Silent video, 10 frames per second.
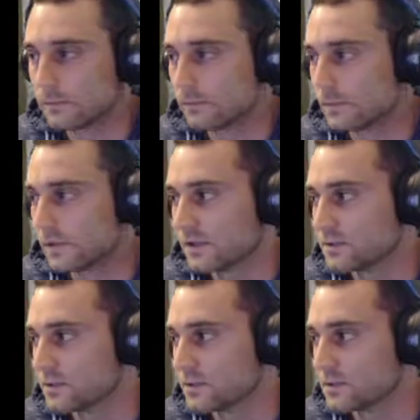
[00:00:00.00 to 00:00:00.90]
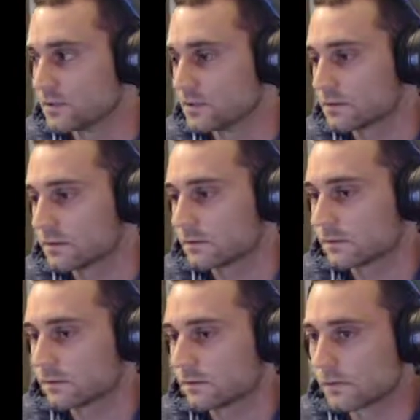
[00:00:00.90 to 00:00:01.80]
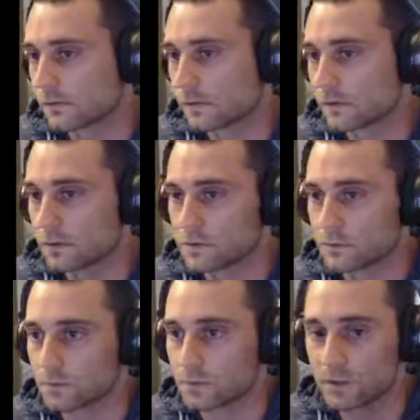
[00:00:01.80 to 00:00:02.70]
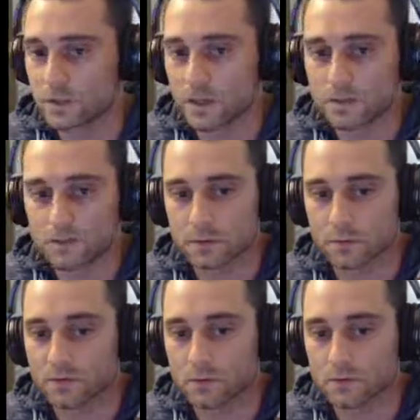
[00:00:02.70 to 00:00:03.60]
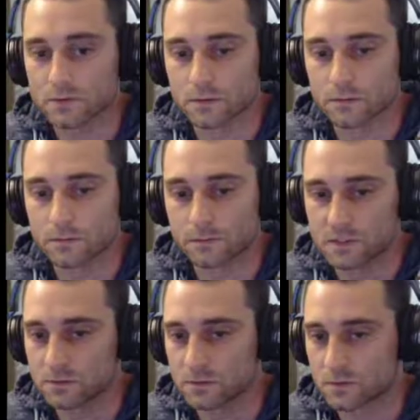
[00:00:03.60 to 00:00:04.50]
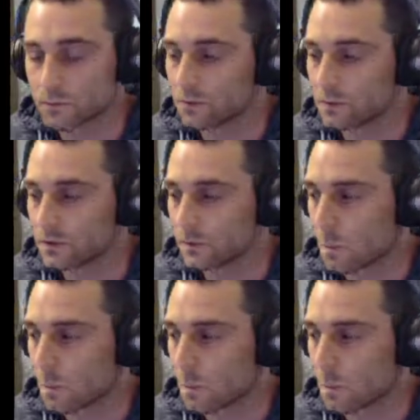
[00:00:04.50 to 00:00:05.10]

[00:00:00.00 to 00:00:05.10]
This just looks really weak, actually. I'm going to fold still. This looks really weak.